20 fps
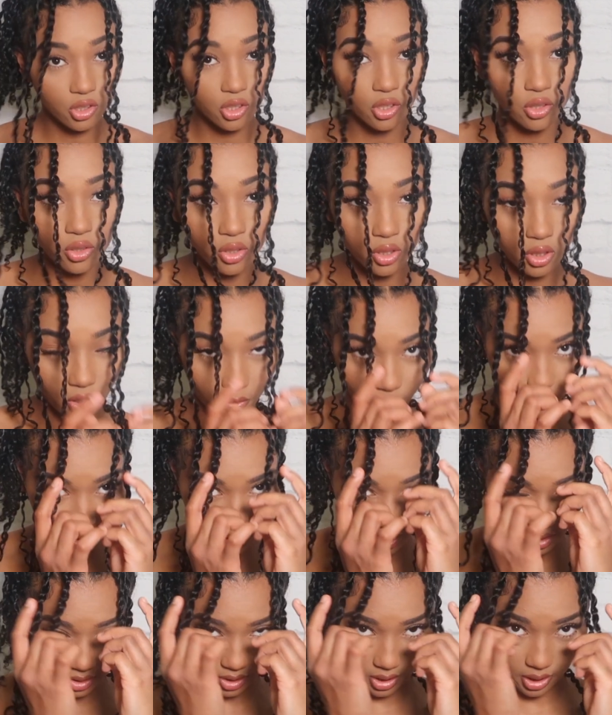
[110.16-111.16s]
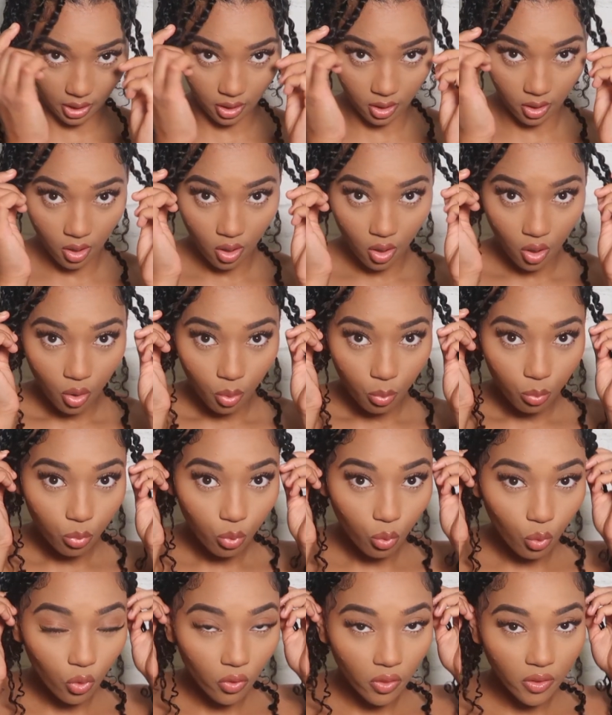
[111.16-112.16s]
you know, you can always just like
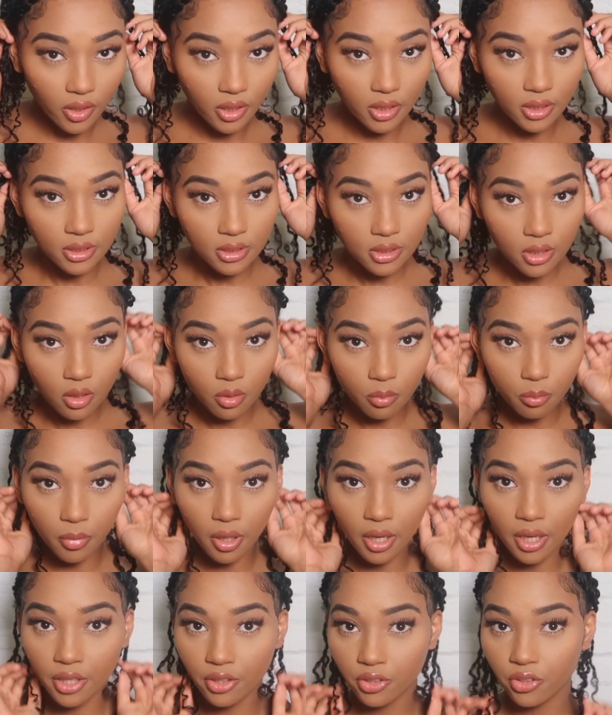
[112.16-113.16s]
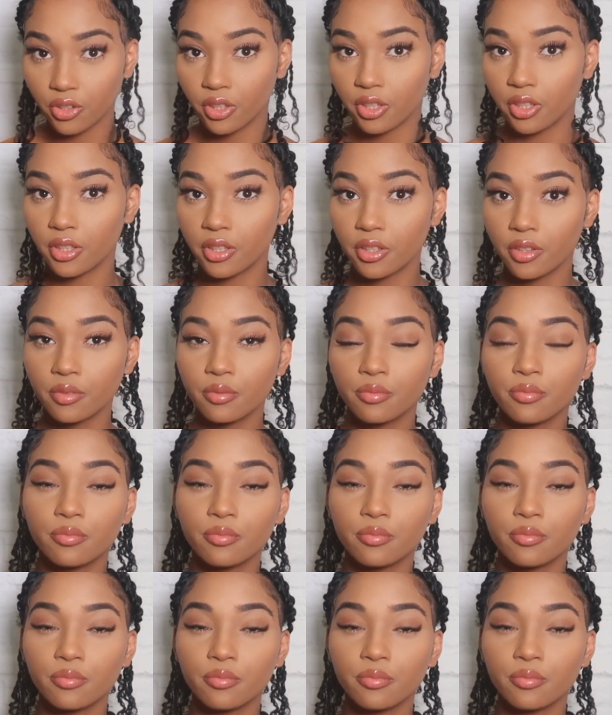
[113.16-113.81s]
pull these behind your ear.